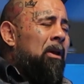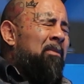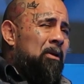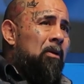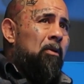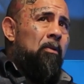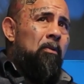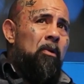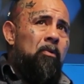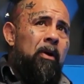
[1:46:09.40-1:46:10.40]
let me tell you a
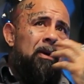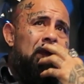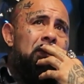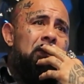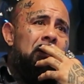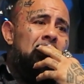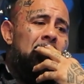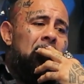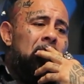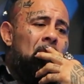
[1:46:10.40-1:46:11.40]
real quick analogy.
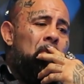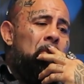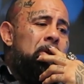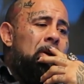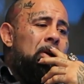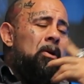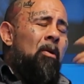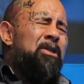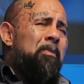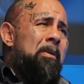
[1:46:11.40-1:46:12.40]
You know, when we were younger, you
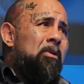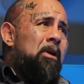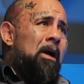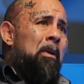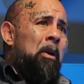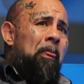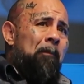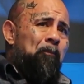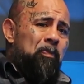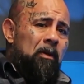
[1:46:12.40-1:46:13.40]
always hear people talk about,
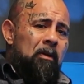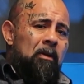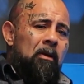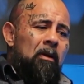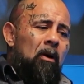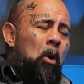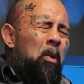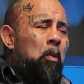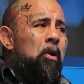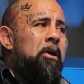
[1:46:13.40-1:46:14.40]
oh,
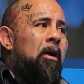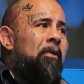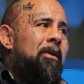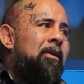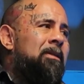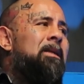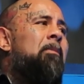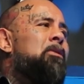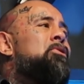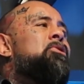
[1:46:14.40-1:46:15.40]
when we were younger, the
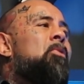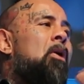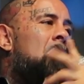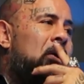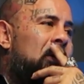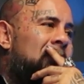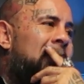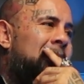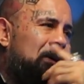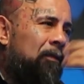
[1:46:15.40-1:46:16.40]
summers were so long,
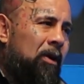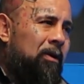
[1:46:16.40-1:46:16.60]
right? Do you ever